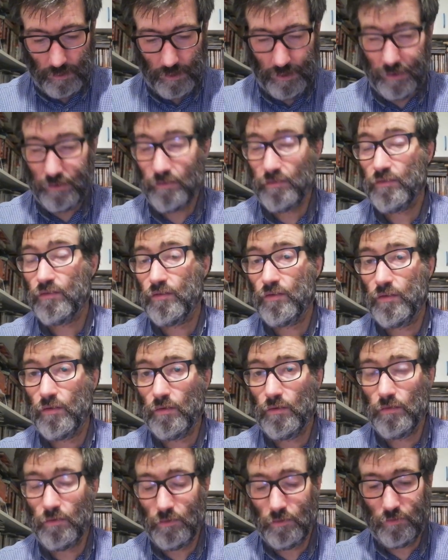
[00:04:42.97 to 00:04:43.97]
It's
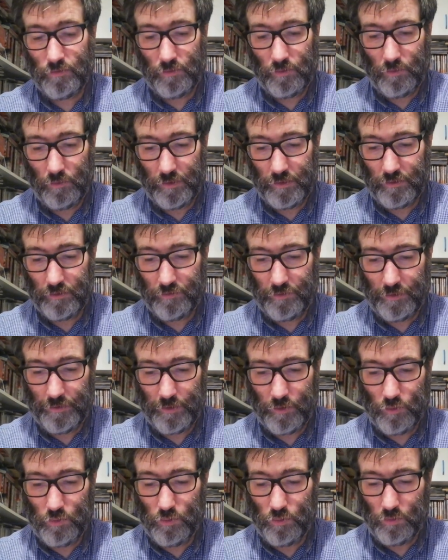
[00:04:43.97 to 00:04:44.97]
so it's
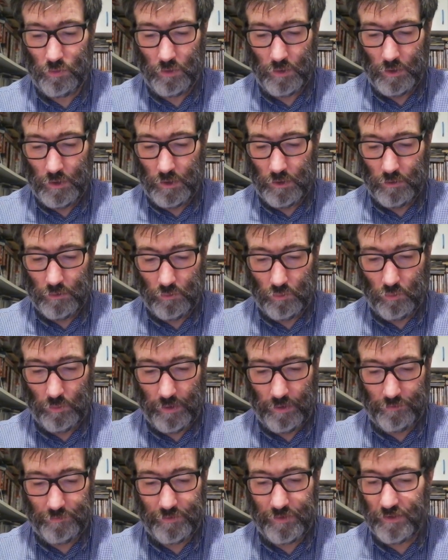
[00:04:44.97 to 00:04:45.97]
very cool to
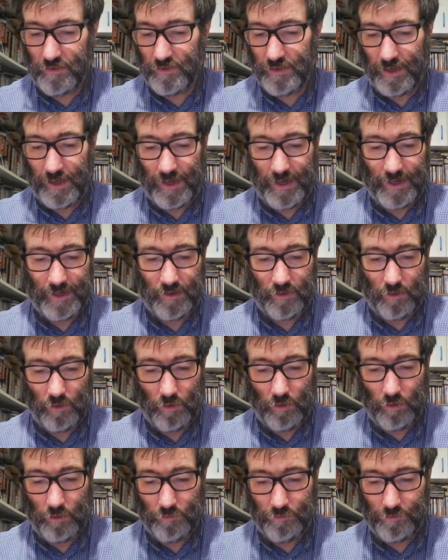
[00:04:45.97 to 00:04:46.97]
have this kind
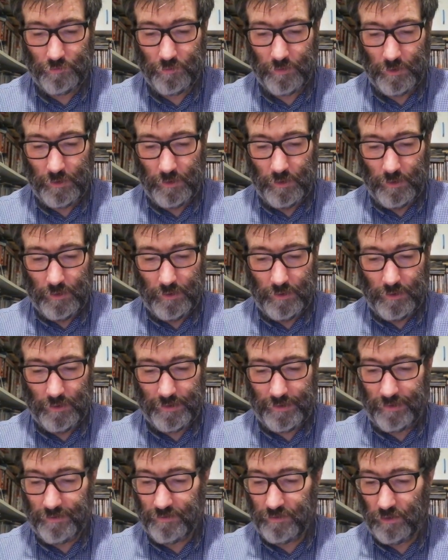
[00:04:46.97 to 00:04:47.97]
of uh,
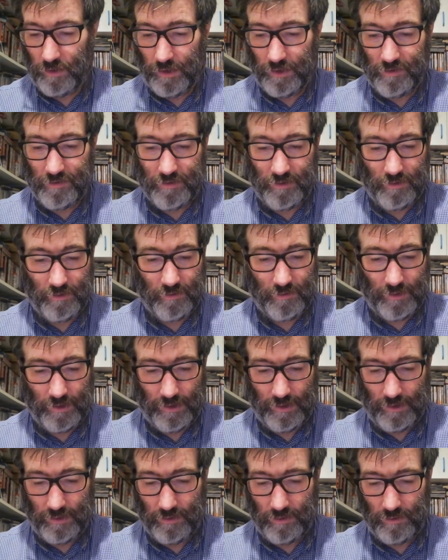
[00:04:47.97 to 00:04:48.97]
cancellations
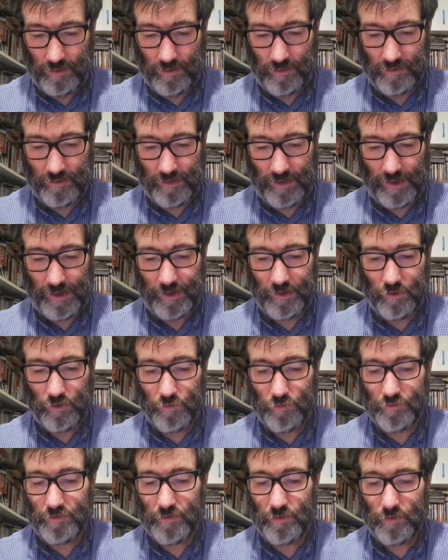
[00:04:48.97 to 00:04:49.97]
and this kind
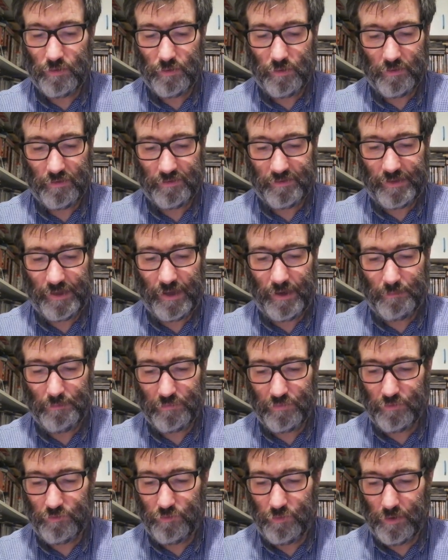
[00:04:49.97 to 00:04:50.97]
of
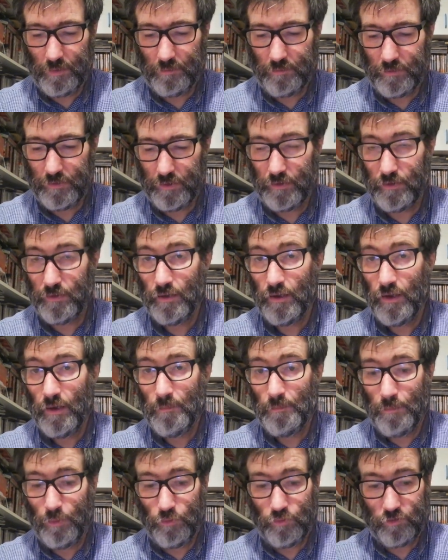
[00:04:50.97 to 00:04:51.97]
stamps from the
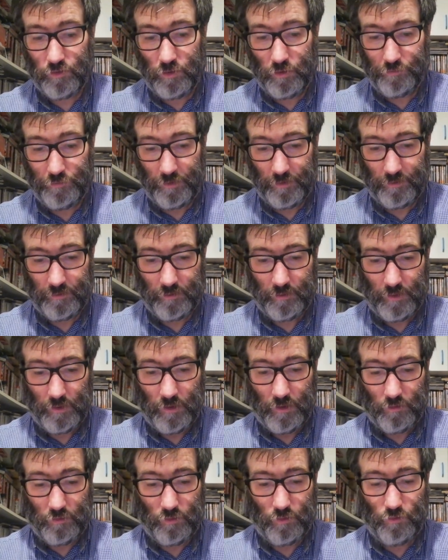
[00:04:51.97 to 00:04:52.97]
post office.
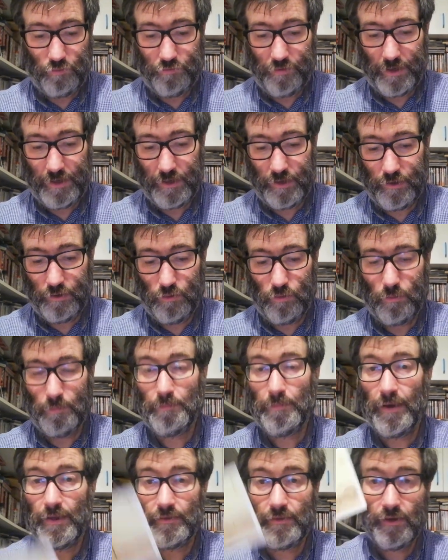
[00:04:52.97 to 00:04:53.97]
So thank you,
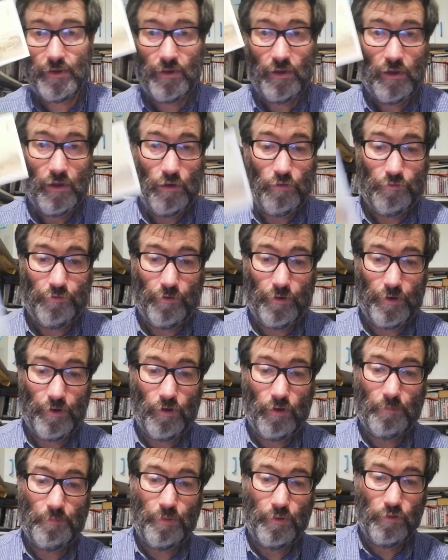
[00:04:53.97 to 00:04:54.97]
Petra, for
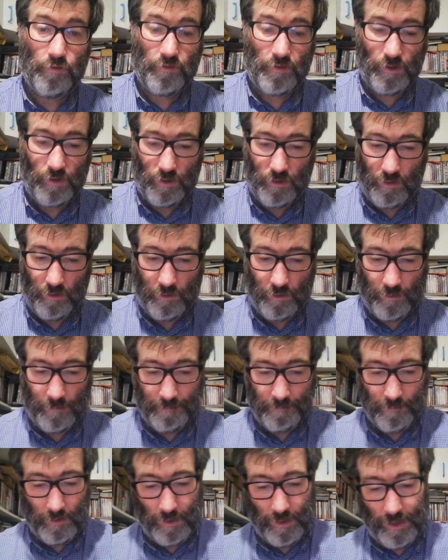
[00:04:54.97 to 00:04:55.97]
your postcard.
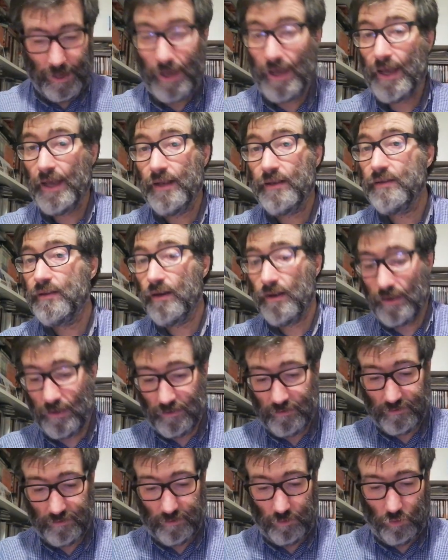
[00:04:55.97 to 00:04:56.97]
And the
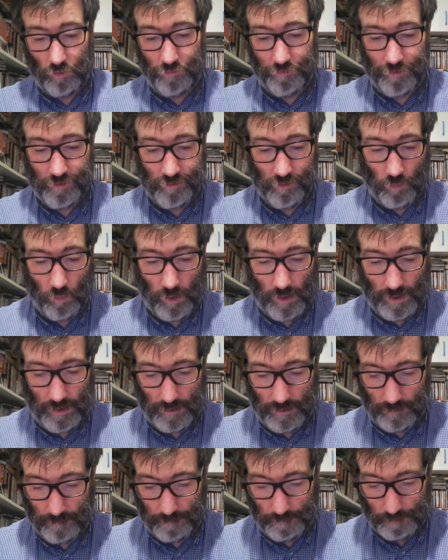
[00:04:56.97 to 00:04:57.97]
last official
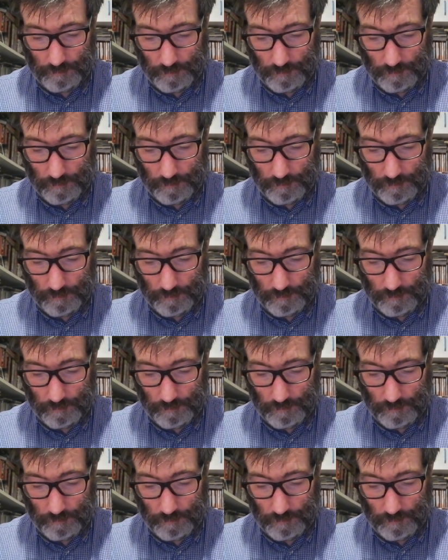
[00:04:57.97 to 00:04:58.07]
one